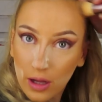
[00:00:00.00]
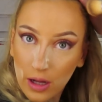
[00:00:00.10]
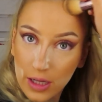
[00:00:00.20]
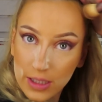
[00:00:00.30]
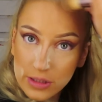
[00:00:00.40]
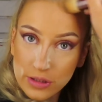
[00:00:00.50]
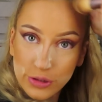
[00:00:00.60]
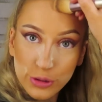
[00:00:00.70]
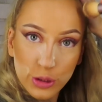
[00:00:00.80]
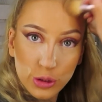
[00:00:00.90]
I
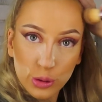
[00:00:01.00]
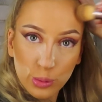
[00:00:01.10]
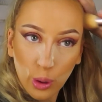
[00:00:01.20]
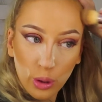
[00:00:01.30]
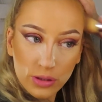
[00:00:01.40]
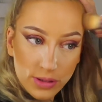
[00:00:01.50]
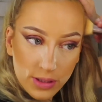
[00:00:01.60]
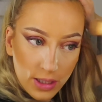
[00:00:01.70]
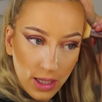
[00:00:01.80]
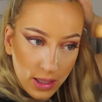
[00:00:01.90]
shit you not,
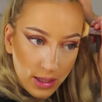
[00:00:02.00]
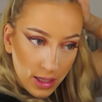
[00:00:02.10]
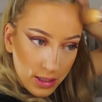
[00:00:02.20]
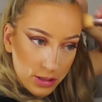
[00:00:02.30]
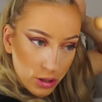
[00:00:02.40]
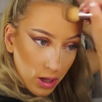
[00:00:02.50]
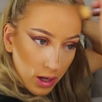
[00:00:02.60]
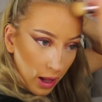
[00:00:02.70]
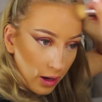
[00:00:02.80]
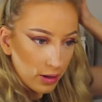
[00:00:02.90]
it is
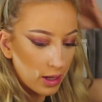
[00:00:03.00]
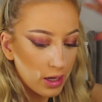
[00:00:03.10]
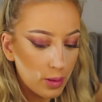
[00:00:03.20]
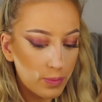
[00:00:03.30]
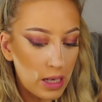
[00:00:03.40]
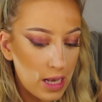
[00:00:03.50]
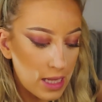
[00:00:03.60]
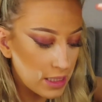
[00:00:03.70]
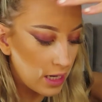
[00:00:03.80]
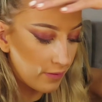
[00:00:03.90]
chocolate, and I
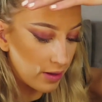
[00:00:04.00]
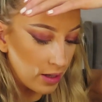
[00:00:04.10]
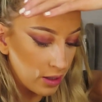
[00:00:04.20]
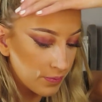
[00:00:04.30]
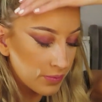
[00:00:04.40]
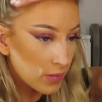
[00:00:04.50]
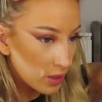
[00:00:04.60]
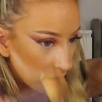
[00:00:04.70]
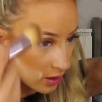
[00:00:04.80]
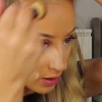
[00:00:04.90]
bloody love it.
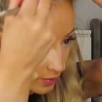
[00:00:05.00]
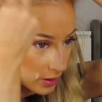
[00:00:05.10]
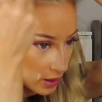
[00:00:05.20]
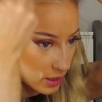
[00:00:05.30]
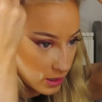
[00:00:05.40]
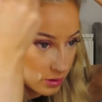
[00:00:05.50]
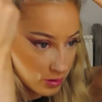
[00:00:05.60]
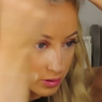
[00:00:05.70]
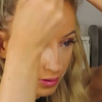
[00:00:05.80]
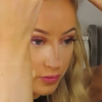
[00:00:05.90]
Again
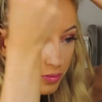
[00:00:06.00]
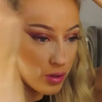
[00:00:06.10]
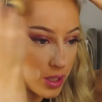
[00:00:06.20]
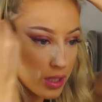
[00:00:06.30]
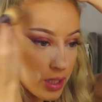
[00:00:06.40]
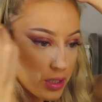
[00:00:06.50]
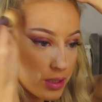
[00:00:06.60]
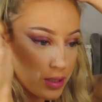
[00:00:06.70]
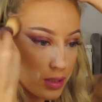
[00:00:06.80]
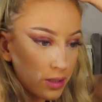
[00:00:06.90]
on the forehead,
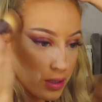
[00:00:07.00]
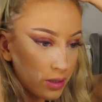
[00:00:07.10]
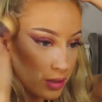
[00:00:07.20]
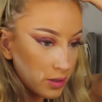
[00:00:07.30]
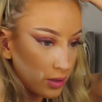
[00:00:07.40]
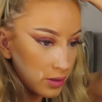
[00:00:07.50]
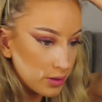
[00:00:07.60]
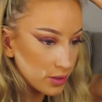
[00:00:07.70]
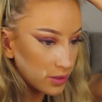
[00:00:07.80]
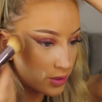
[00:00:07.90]

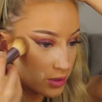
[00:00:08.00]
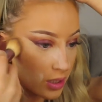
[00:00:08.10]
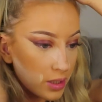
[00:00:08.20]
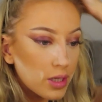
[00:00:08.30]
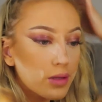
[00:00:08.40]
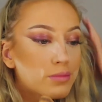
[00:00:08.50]
stunning.